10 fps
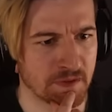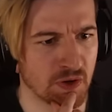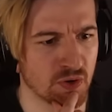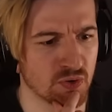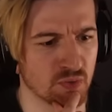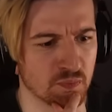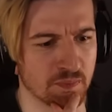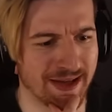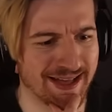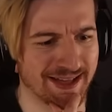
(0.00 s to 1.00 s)
Oh,
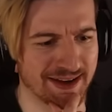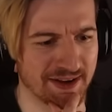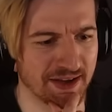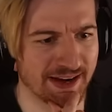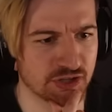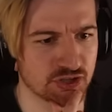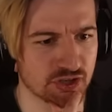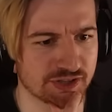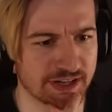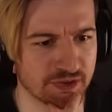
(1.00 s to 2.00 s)
man. I
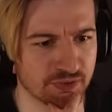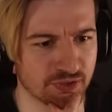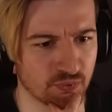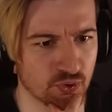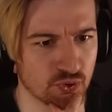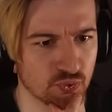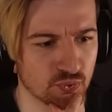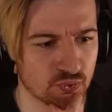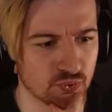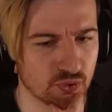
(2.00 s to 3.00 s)
just let you through.
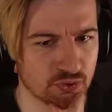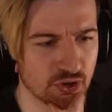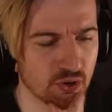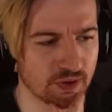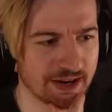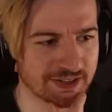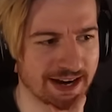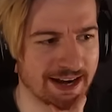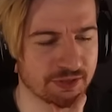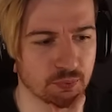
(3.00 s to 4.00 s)
You know, guys,
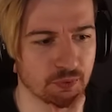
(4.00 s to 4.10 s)
I let the